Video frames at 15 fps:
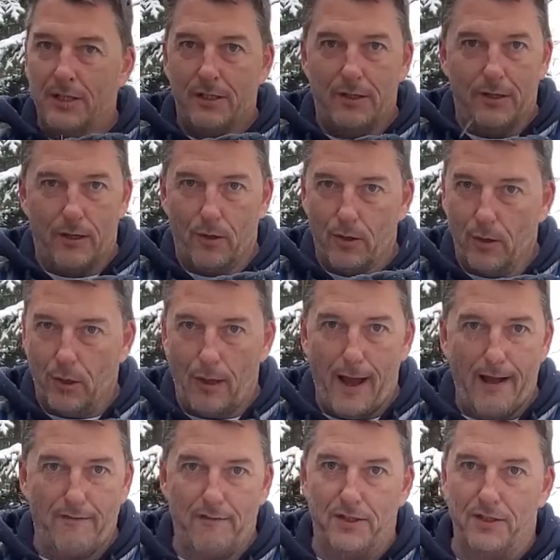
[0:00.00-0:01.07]
a little
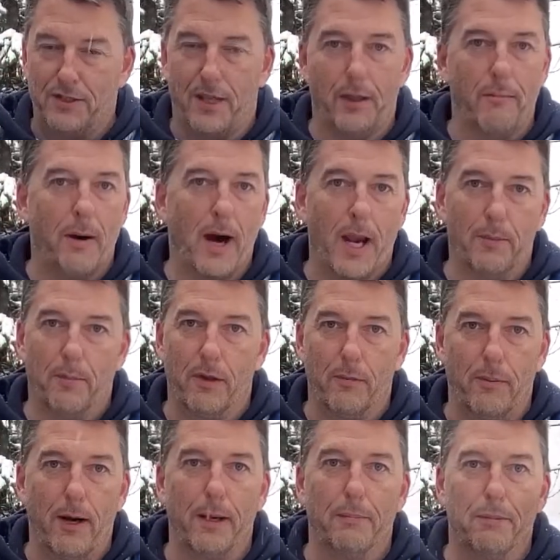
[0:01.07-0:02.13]
½ inch on the bottom of the
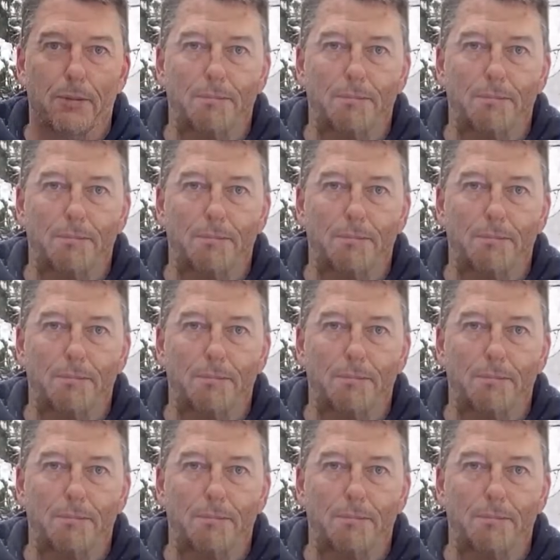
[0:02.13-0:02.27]
pipe.